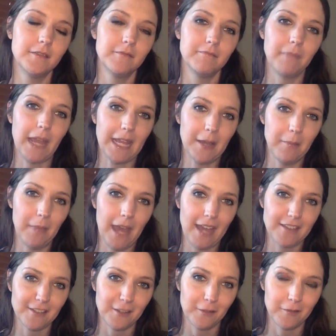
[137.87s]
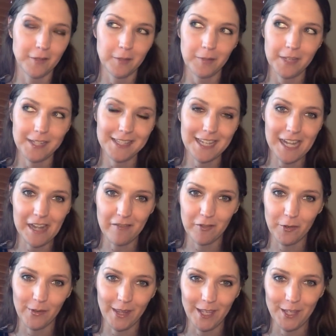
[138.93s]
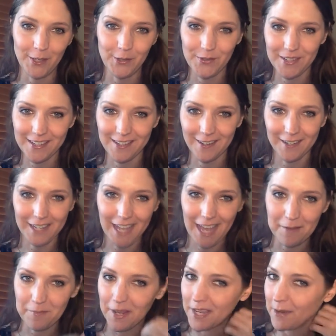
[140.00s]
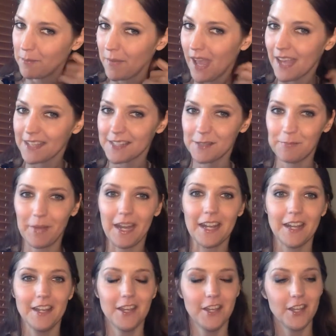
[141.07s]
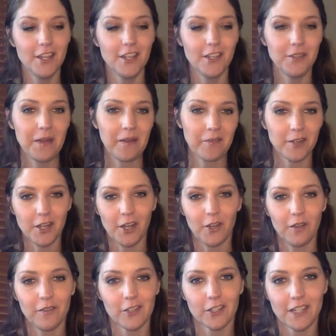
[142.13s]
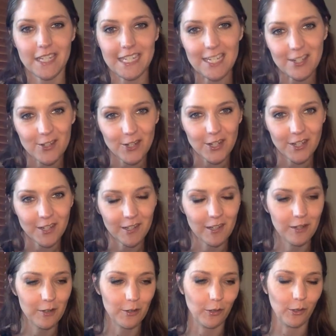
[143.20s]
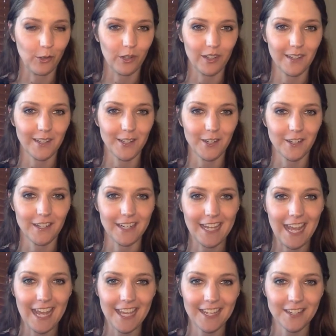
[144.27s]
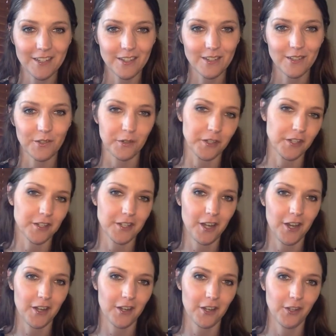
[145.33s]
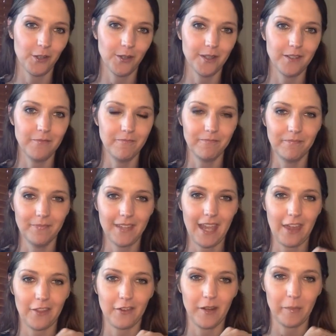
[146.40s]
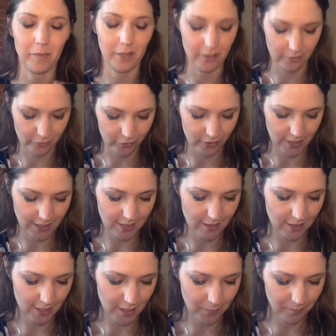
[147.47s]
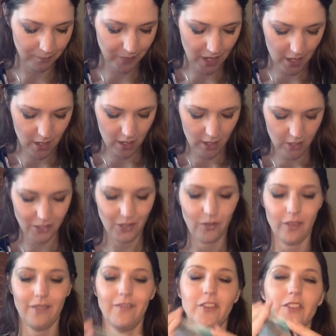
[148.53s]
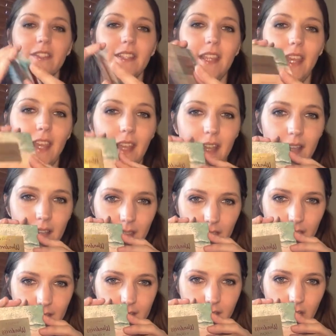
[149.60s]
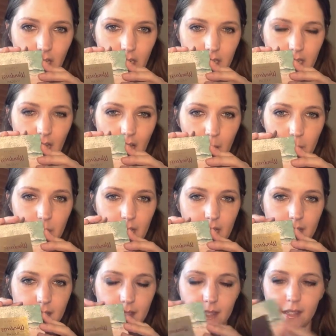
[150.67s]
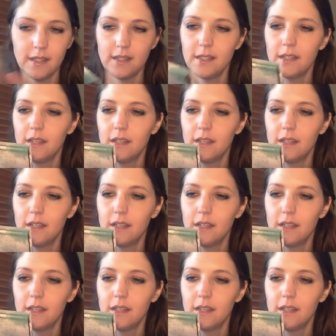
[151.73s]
makeup bags all over the place that I never really use because I already had makeup bags. But you never know, if you're a teacher or you're an aunt or your daughter, you could gather up little treats there. So the first thing that's on top is this